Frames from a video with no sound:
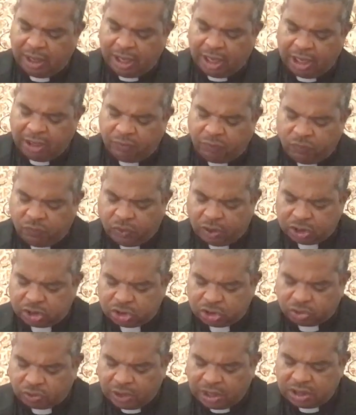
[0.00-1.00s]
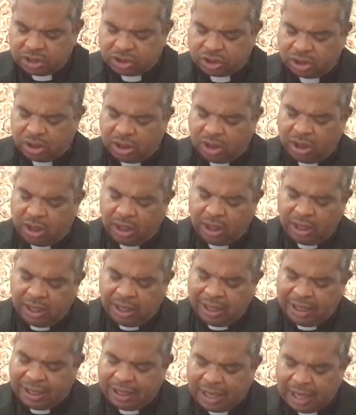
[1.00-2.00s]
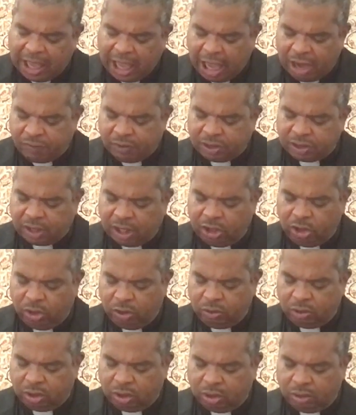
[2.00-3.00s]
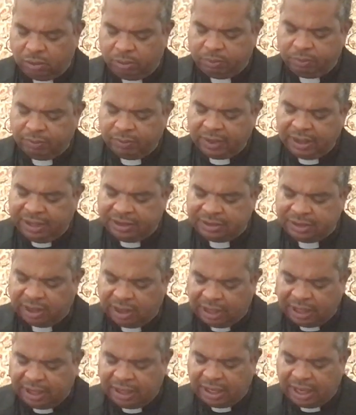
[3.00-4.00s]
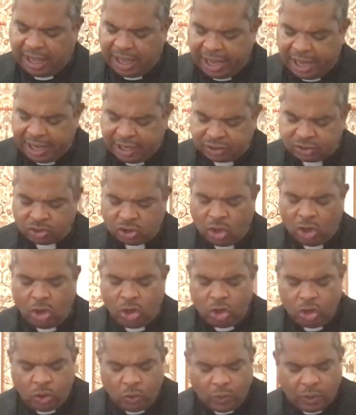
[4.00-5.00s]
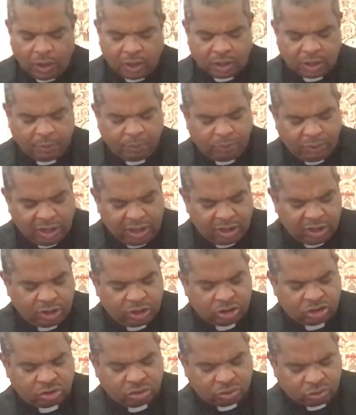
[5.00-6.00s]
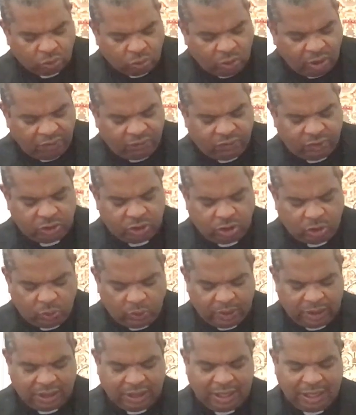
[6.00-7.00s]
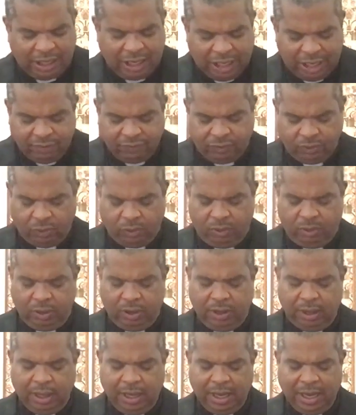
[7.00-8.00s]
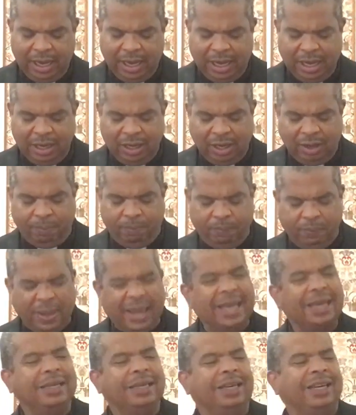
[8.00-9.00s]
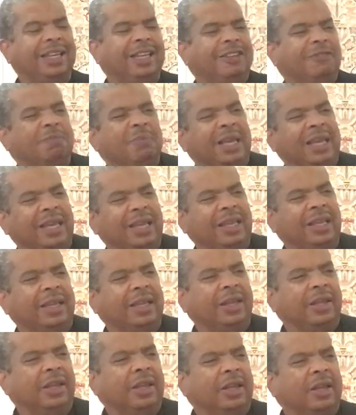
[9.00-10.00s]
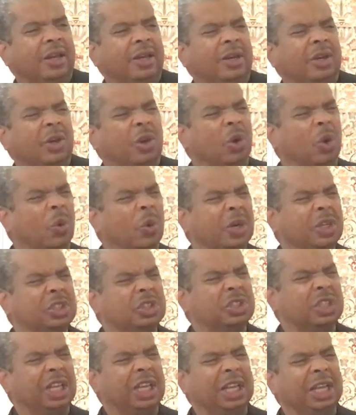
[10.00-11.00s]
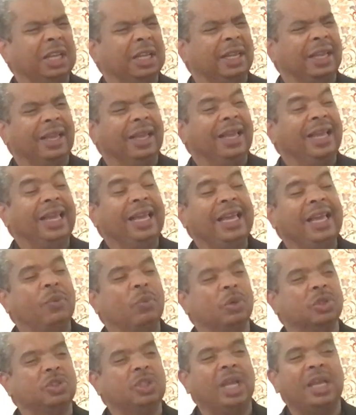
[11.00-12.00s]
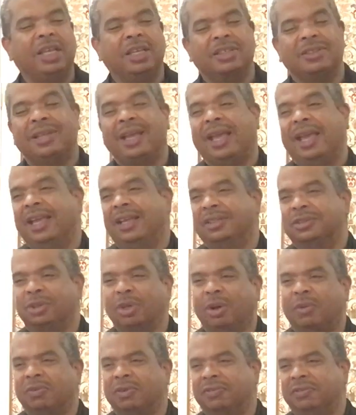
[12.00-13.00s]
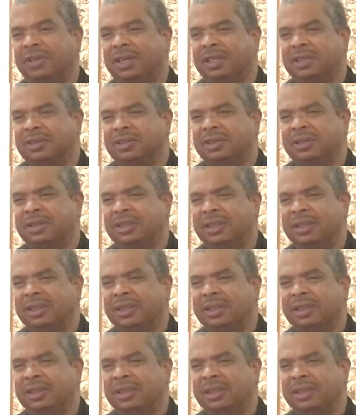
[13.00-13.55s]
and frustration in everything you do until at last you are completely destroyed for doing evil and abandoning me. The Lord is saying he will take his hands off of us.